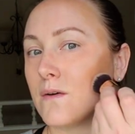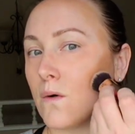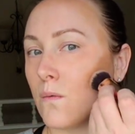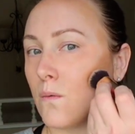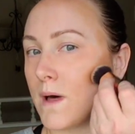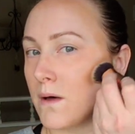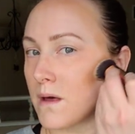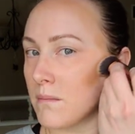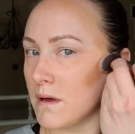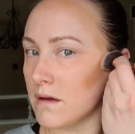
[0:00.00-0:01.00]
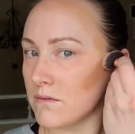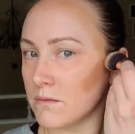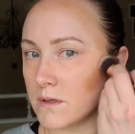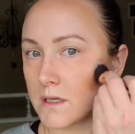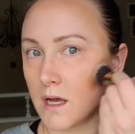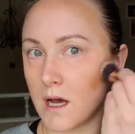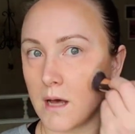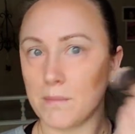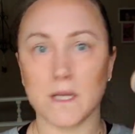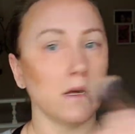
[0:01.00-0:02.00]
Welcome everyone
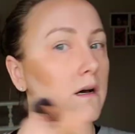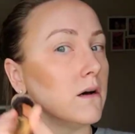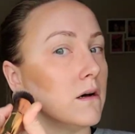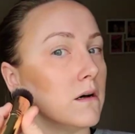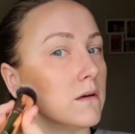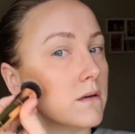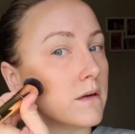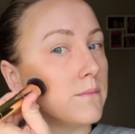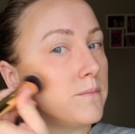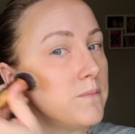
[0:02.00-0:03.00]
hopping on.